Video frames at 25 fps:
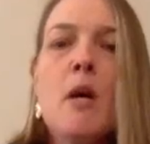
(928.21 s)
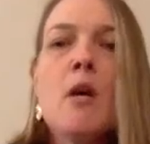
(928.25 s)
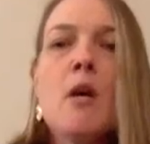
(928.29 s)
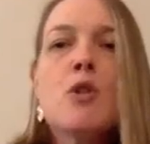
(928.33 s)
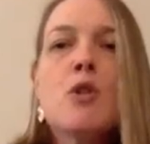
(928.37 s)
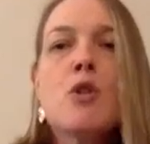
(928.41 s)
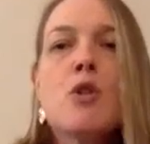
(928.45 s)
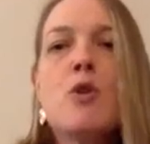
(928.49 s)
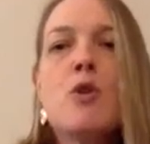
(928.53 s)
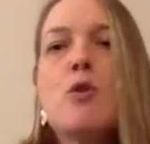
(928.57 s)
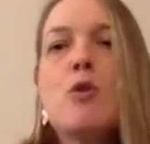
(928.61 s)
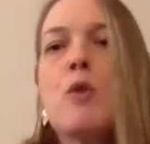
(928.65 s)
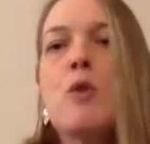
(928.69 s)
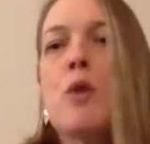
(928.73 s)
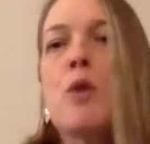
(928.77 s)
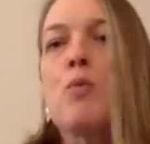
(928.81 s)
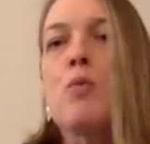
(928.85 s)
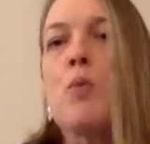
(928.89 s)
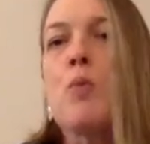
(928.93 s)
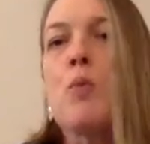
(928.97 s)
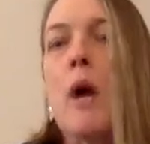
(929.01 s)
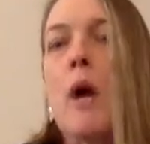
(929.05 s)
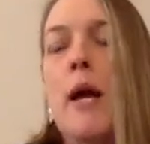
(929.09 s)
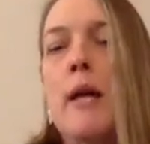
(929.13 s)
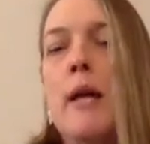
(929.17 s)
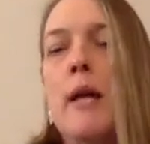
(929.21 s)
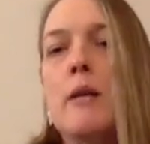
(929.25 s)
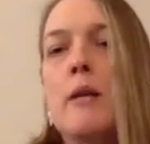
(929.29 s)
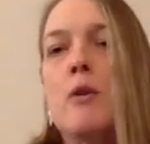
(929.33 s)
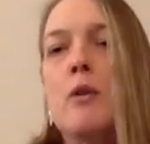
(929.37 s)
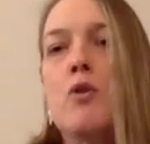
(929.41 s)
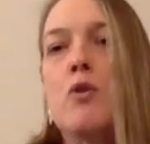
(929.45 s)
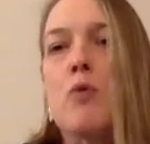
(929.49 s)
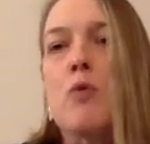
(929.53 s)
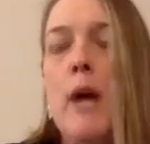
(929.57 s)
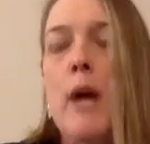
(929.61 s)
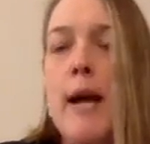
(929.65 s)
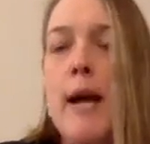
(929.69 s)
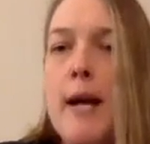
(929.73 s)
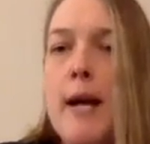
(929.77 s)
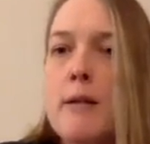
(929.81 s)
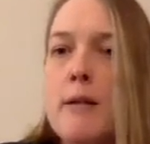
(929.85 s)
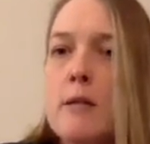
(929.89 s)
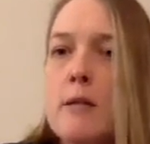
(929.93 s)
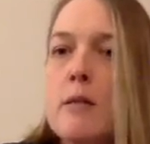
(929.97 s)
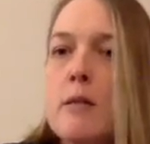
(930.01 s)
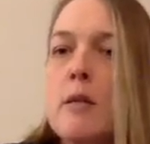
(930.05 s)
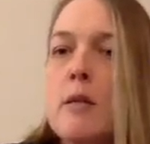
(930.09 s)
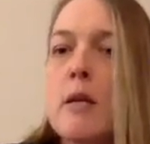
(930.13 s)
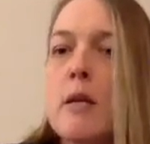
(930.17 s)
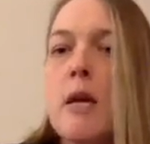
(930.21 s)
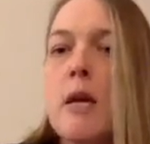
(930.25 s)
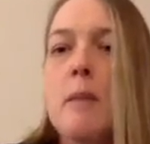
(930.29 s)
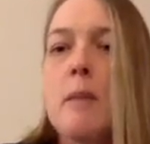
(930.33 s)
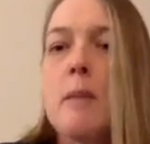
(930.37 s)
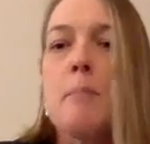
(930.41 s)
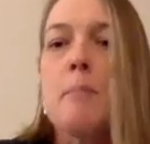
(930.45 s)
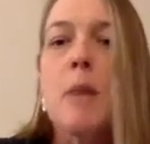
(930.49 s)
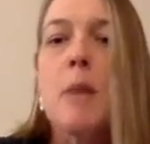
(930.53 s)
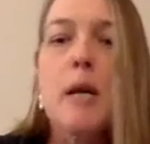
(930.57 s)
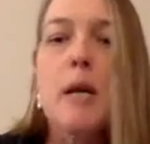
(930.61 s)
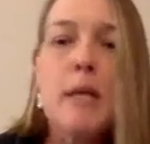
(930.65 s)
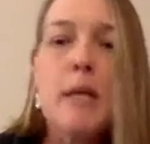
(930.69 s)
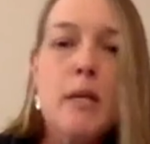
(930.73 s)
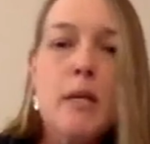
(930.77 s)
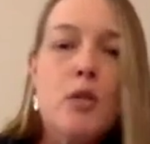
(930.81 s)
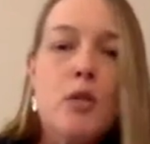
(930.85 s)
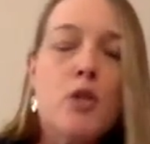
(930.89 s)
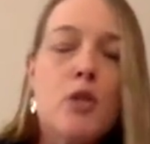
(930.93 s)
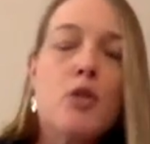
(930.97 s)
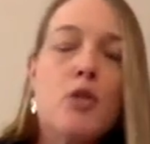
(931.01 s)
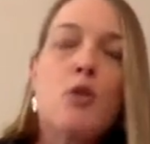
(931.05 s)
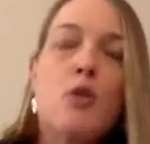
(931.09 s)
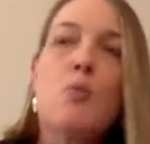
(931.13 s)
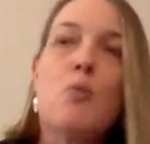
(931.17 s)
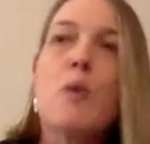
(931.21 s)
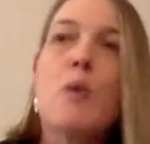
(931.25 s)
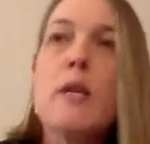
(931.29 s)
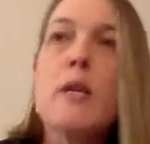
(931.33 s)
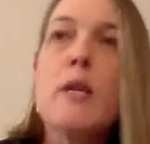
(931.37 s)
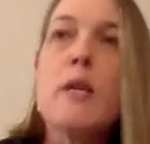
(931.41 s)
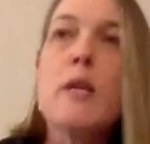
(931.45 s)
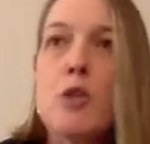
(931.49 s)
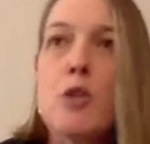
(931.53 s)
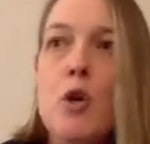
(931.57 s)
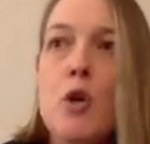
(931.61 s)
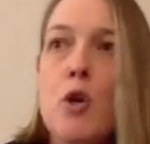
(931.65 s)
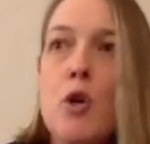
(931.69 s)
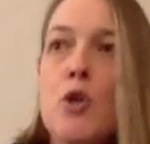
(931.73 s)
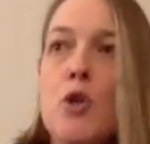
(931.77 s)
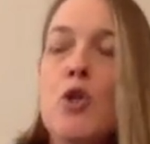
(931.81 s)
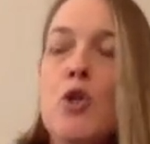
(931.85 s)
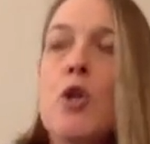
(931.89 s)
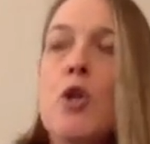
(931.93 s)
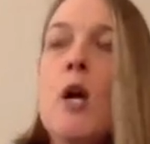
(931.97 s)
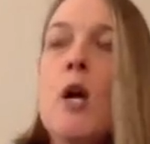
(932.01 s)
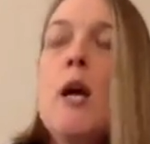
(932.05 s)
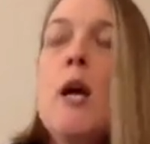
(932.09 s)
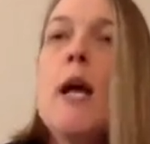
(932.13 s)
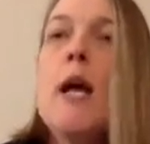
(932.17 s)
so you can write grants to get money to do research.